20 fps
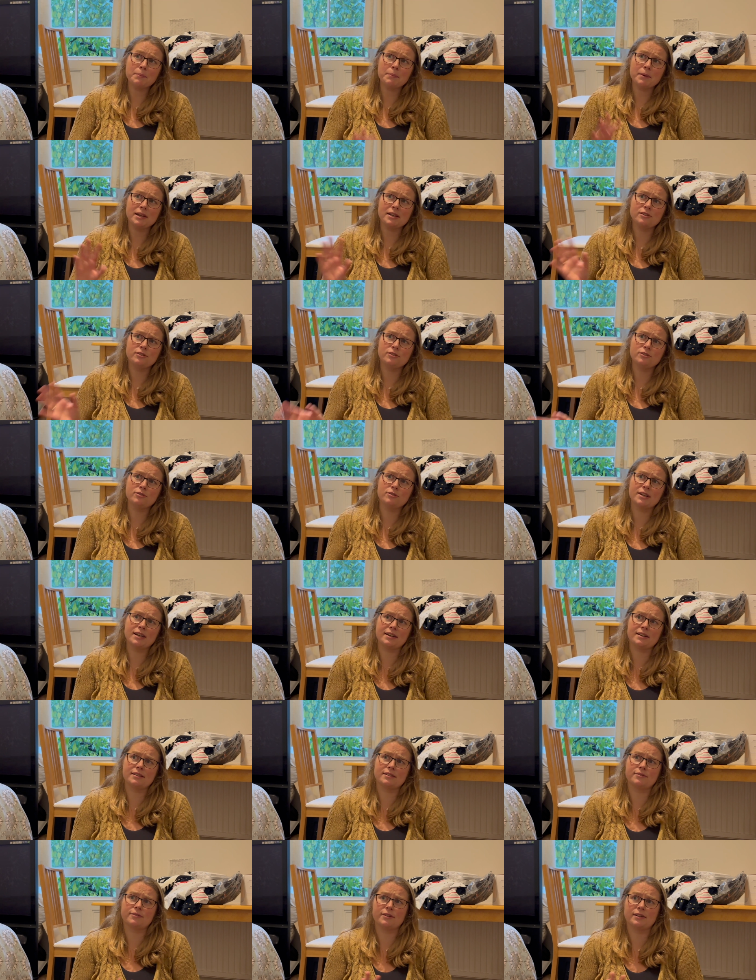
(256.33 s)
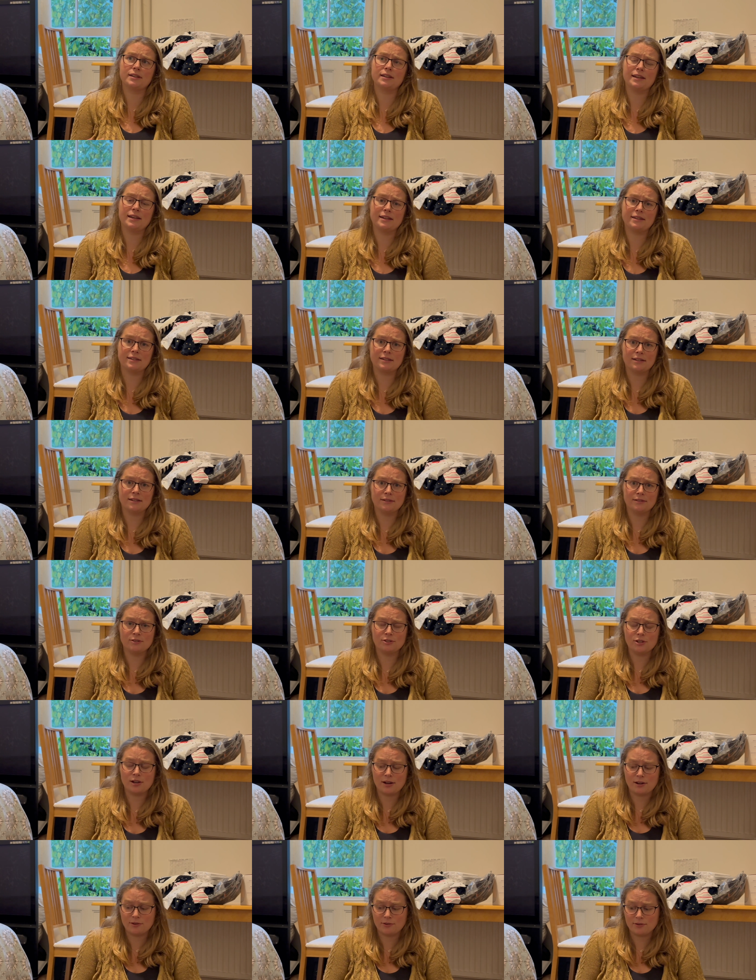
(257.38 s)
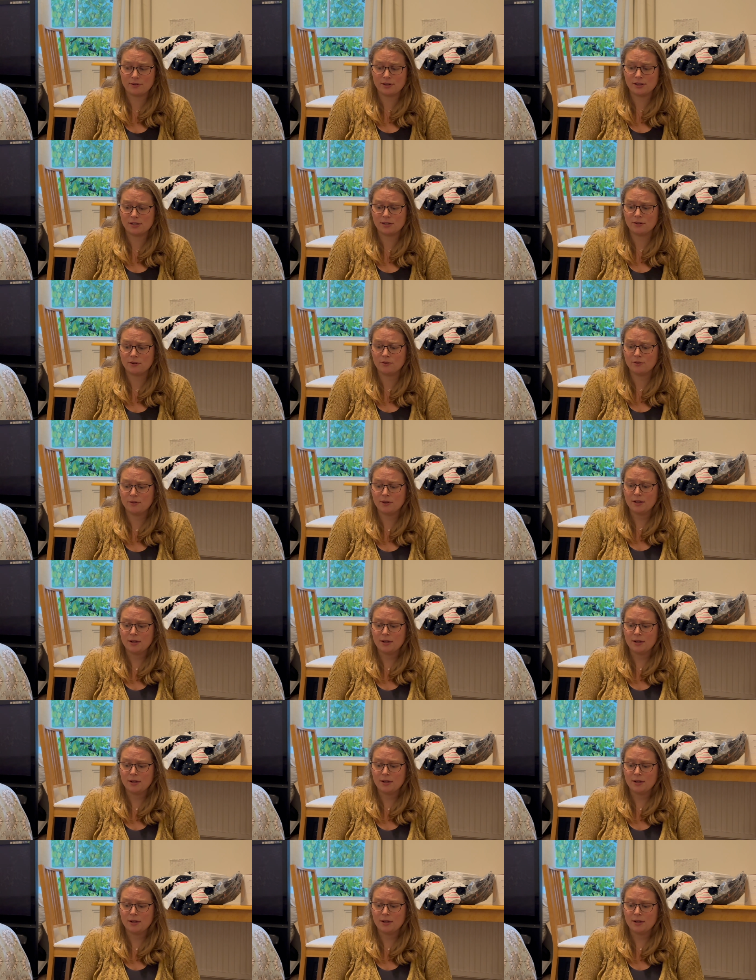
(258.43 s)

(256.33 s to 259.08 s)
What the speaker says: My due date is very late in January, so